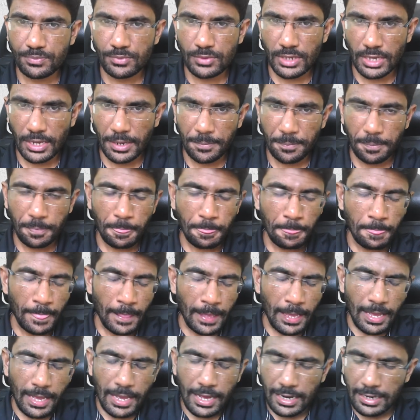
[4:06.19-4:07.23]
Okay,
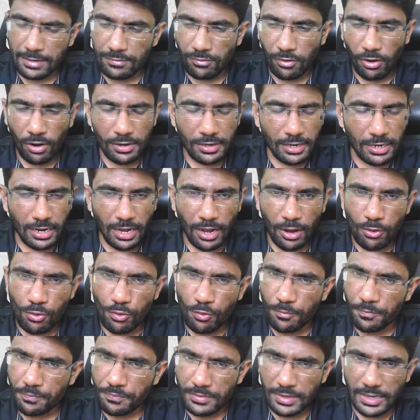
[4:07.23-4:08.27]
and what and how,
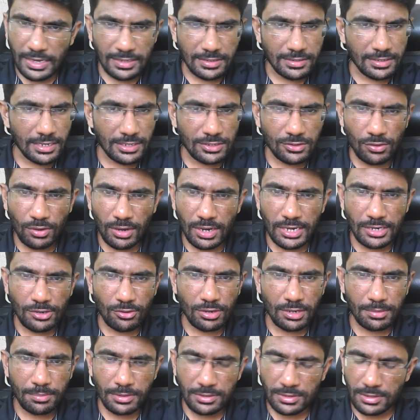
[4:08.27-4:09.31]
it's just only
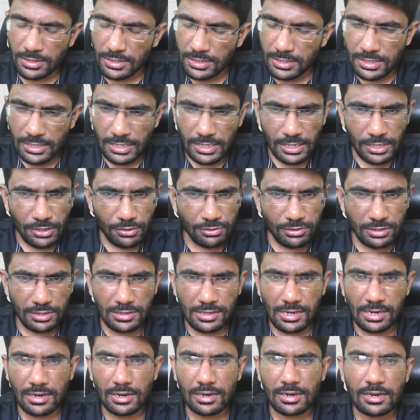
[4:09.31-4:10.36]
20%. You
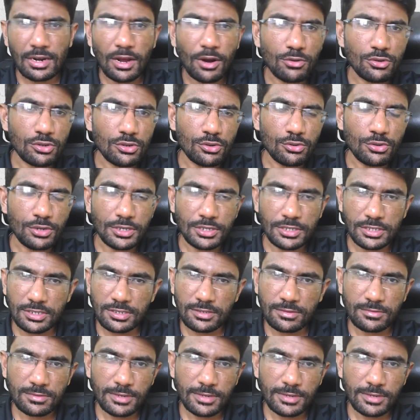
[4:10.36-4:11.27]
just learn how to do it.